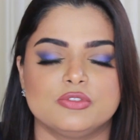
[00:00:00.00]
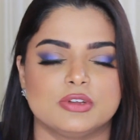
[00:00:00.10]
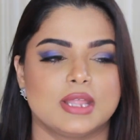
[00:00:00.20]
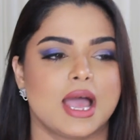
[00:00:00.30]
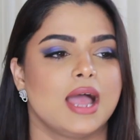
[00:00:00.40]

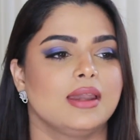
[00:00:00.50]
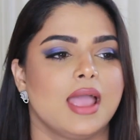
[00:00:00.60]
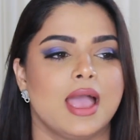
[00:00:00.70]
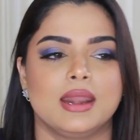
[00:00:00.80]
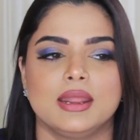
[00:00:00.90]
for that,
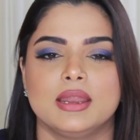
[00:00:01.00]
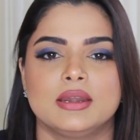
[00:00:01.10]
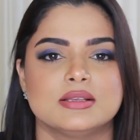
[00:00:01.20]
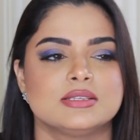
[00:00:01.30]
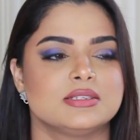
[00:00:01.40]
and it
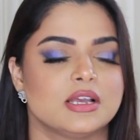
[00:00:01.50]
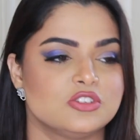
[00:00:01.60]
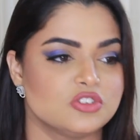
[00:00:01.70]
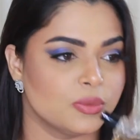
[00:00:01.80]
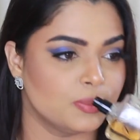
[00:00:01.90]
is
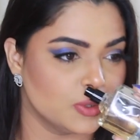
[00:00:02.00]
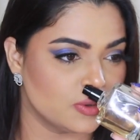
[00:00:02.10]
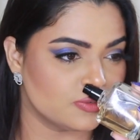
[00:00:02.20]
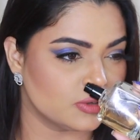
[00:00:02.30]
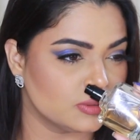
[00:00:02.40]
such a
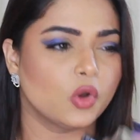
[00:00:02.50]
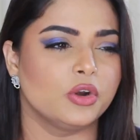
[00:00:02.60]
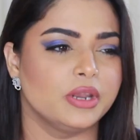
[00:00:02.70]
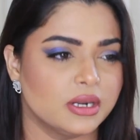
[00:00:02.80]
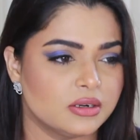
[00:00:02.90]
beautiful
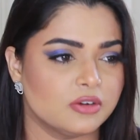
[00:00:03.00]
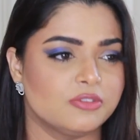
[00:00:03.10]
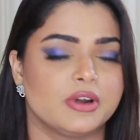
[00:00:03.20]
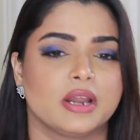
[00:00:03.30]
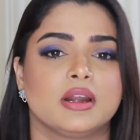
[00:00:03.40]
Oriental
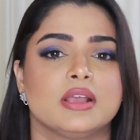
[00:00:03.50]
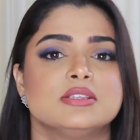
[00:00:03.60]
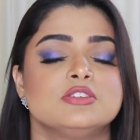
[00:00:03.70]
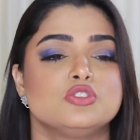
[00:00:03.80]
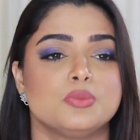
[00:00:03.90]

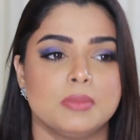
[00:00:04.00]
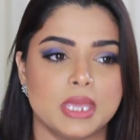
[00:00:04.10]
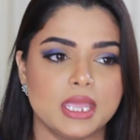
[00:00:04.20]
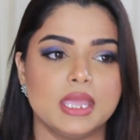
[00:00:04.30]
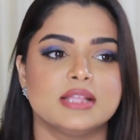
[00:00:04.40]
fragrance. To
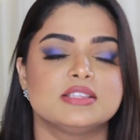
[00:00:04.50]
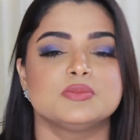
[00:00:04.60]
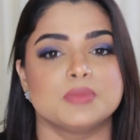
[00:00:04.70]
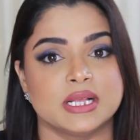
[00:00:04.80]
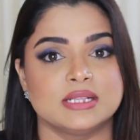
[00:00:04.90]
me it
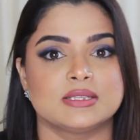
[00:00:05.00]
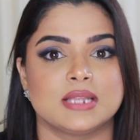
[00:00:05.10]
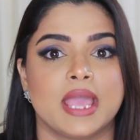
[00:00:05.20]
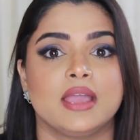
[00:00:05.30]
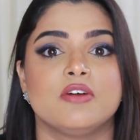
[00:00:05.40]
smells
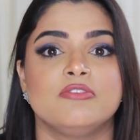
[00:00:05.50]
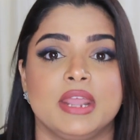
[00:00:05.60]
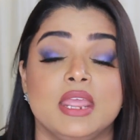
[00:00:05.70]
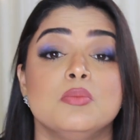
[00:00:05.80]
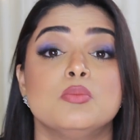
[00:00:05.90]
like a
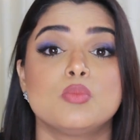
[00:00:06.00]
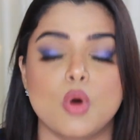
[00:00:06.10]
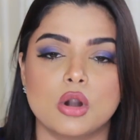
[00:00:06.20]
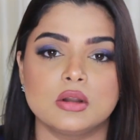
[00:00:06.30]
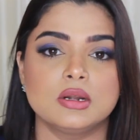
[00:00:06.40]
very
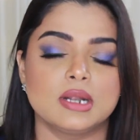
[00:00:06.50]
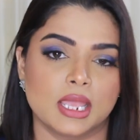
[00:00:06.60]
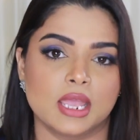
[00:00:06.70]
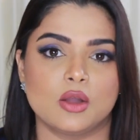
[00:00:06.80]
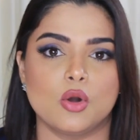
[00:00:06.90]
modern
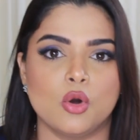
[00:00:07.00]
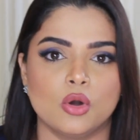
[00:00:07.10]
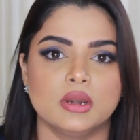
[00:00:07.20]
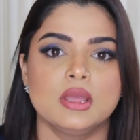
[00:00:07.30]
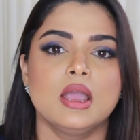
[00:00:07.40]
take
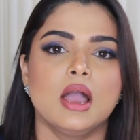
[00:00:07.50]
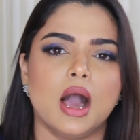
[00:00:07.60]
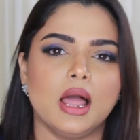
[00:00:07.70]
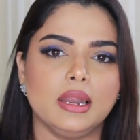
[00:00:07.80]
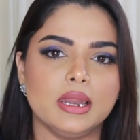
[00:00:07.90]
on
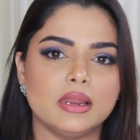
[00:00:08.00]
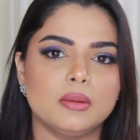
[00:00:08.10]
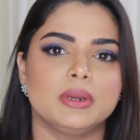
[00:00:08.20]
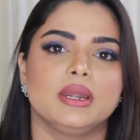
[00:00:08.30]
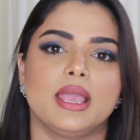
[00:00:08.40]
a
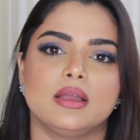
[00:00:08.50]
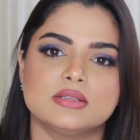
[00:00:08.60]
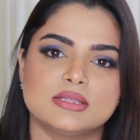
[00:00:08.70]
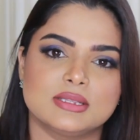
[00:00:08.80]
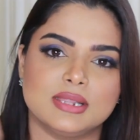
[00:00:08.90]
little bit, like a
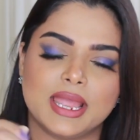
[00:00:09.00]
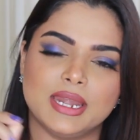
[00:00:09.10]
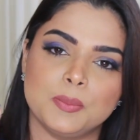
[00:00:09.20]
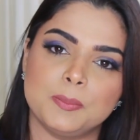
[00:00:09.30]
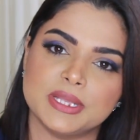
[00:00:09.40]

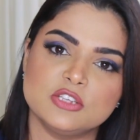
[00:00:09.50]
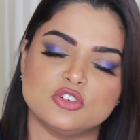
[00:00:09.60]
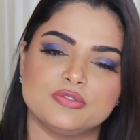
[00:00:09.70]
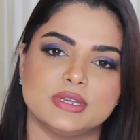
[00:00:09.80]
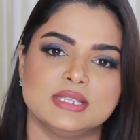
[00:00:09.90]
slight pinch
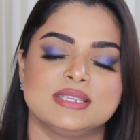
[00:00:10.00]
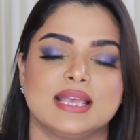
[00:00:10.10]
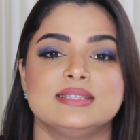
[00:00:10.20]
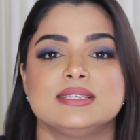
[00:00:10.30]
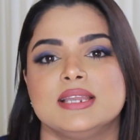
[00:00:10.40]
of
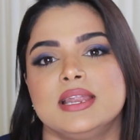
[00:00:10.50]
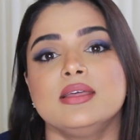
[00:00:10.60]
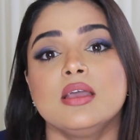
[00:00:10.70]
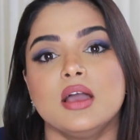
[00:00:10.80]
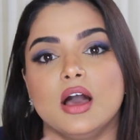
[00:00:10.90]
incense in it
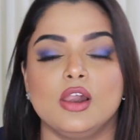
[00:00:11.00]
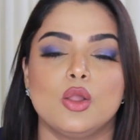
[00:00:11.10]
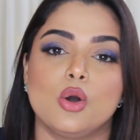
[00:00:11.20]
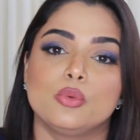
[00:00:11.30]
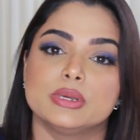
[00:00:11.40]

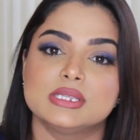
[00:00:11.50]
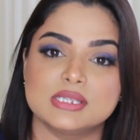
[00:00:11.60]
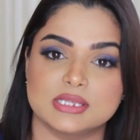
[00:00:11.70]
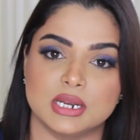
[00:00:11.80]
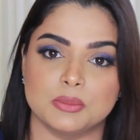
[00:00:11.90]
along with
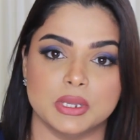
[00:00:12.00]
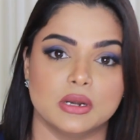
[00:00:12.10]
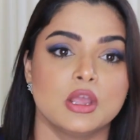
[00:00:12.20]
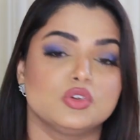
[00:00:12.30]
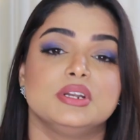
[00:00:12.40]

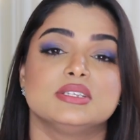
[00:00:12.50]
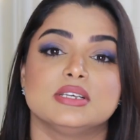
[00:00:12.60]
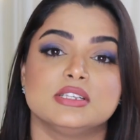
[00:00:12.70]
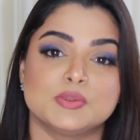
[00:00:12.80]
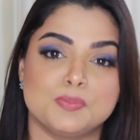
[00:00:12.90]
cinnamon. So it is
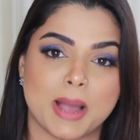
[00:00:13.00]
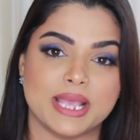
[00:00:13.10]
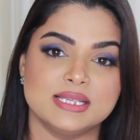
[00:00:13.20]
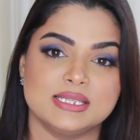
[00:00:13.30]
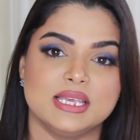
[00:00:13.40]
a
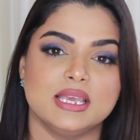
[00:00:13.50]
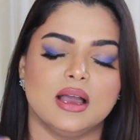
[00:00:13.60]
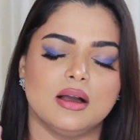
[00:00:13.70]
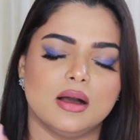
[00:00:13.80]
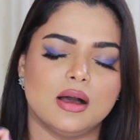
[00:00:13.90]
spicy,
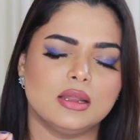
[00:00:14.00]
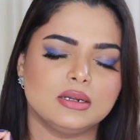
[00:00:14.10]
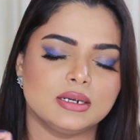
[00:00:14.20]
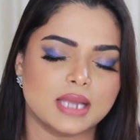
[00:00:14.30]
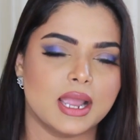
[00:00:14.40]
a
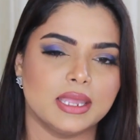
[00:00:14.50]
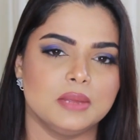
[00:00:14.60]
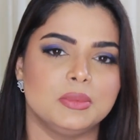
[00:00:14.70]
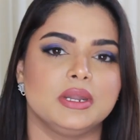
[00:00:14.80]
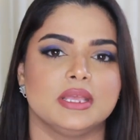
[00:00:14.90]

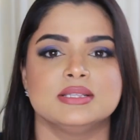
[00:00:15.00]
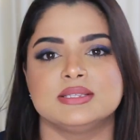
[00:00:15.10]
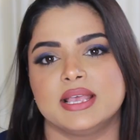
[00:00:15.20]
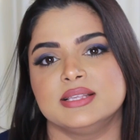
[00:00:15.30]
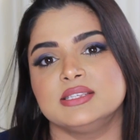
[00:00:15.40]
tiny bit
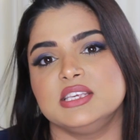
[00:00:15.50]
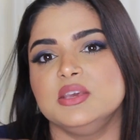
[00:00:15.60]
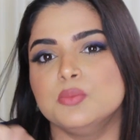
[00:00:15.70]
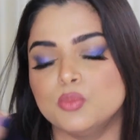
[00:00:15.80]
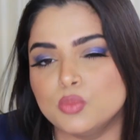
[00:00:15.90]

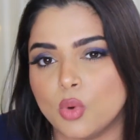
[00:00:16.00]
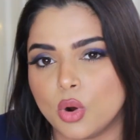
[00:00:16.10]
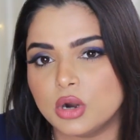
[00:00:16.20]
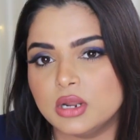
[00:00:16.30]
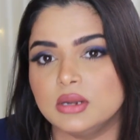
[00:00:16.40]
incensey
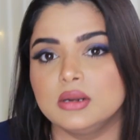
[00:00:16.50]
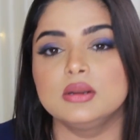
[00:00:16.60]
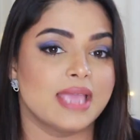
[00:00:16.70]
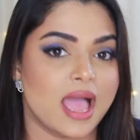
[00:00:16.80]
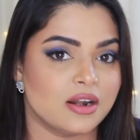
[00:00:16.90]

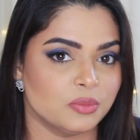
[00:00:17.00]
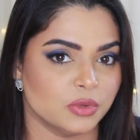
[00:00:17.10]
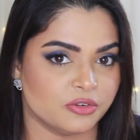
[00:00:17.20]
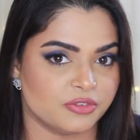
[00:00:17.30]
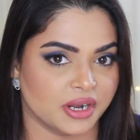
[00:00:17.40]
modern
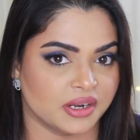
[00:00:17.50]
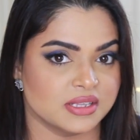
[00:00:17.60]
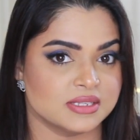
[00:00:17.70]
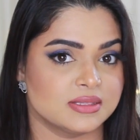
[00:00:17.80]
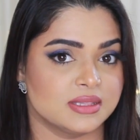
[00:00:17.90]
caramel
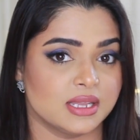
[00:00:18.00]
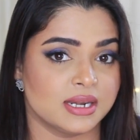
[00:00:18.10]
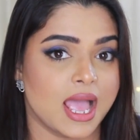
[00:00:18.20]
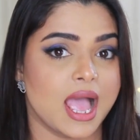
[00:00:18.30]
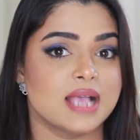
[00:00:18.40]
fragrance.
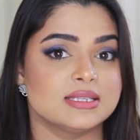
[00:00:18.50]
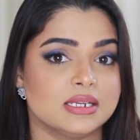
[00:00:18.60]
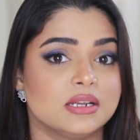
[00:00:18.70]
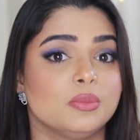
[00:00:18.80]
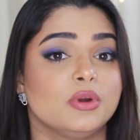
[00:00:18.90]
It has a
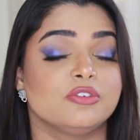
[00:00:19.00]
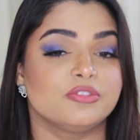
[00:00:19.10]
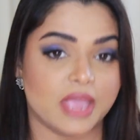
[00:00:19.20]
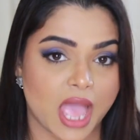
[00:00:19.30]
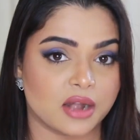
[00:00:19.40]
little bit of
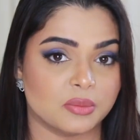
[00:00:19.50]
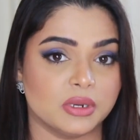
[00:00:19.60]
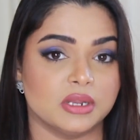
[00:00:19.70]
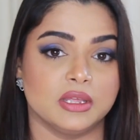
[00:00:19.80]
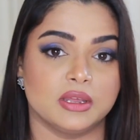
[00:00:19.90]

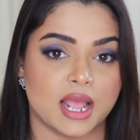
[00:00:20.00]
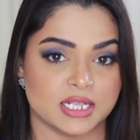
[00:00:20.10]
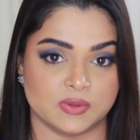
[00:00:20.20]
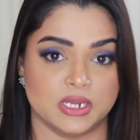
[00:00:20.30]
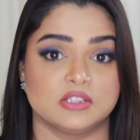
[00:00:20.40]
caramel in here
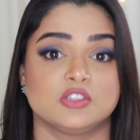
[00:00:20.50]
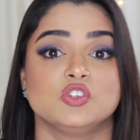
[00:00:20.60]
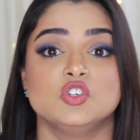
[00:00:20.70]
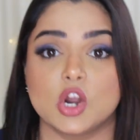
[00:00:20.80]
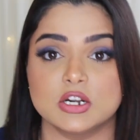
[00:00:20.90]
as well. It's
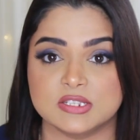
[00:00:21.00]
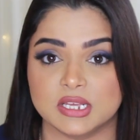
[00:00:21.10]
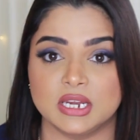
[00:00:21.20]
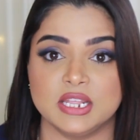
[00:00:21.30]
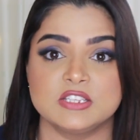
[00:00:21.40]
not
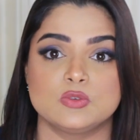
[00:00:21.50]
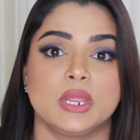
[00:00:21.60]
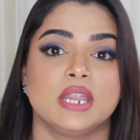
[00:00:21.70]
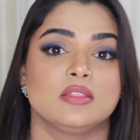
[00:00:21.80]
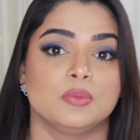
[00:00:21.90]
sickly
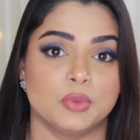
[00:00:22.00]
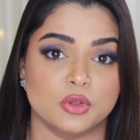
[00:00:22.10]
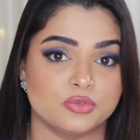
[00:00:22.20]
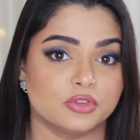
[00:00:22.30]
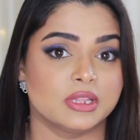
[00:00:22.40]
sweet. The
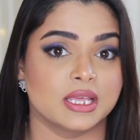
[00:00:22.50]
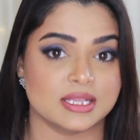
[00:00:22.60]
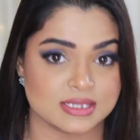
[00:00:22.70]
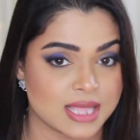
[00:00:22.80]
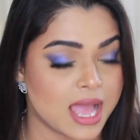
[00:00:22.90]
beautiful thing
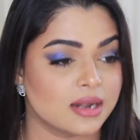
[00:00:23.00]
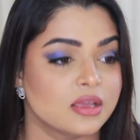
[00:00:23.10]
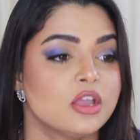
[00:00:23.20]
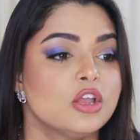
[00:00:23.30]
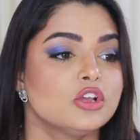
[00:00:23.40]
is that,
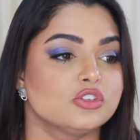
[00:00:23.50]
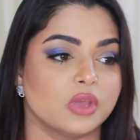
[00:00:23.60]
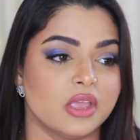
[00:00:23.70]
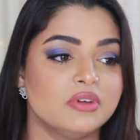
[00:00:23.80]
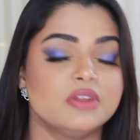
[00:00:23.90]
so
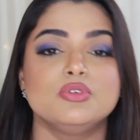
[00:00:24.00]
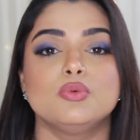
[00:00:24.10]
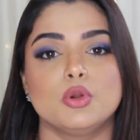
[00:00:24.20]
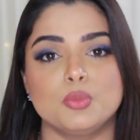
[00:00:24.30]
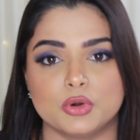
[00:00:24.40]
even if you
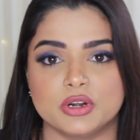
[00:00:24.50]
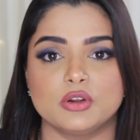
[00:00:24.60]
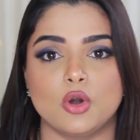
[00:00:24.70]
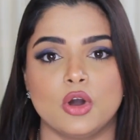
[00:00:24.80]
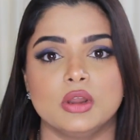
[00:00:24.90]
want to put
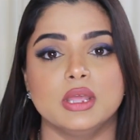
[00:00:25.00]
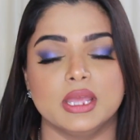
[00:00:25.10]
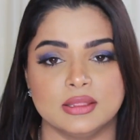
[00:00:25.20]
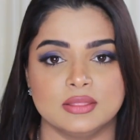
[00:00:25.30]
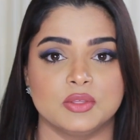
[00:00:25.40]
it on
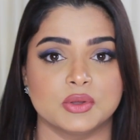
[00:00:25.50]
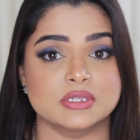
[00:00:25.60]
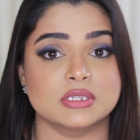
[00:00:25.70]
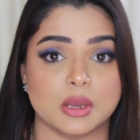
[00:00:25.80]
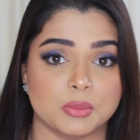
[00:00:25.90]
in the
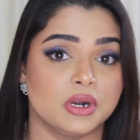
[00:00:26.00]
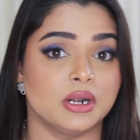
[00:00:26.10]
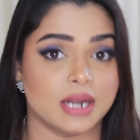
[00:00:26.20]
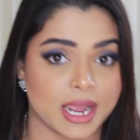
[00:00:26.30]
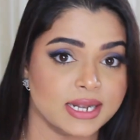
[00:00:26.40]
summer
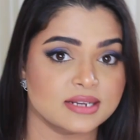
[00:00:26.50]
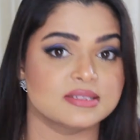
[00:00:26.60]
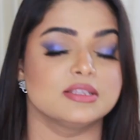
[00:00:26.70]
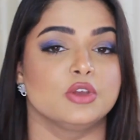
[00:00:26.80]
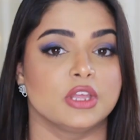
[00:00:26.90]

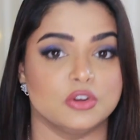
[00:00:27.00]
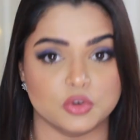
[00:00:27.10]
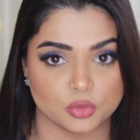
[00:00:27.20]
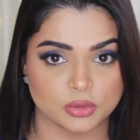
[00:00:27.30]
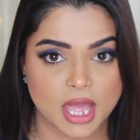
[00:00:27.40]
nights, you can
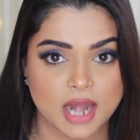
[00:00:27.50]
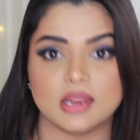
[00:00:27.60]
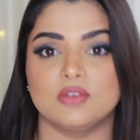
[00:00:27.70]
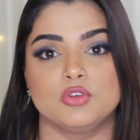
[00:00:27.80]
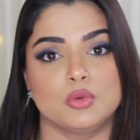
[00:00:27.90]
do that
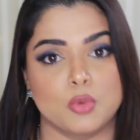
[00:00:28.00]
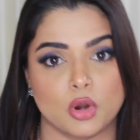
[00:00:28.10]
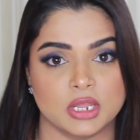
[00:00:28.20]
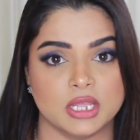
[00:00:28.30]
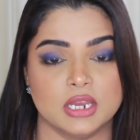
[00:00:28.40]
if your
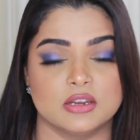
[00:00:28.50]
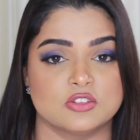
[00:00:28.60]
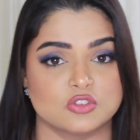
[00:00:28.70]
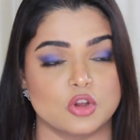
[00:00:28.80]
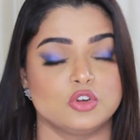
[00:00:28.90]
body heat
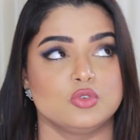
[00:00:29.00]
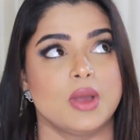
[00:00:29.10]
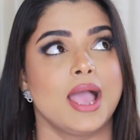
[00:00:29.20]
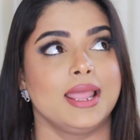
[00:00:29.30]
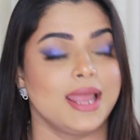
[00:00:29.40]
is not too
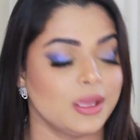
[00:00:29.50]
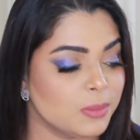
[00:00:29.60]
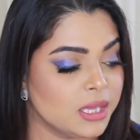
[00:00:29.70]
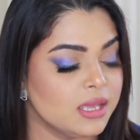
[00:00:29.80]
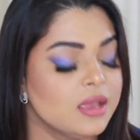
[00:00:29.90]
high like
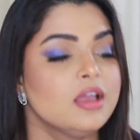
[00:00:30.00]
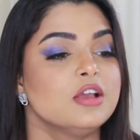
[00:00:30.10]
me.